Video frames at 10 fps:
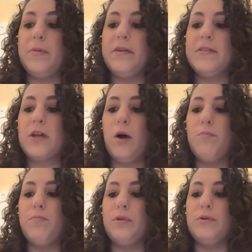believe it's
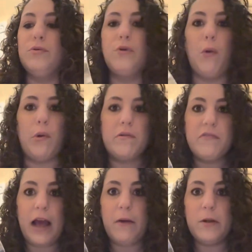called blue
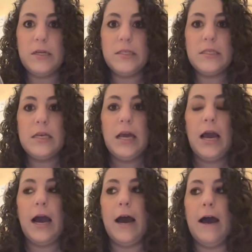cornflowers.
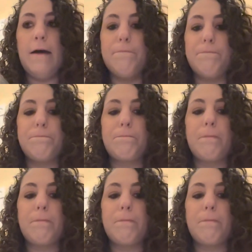And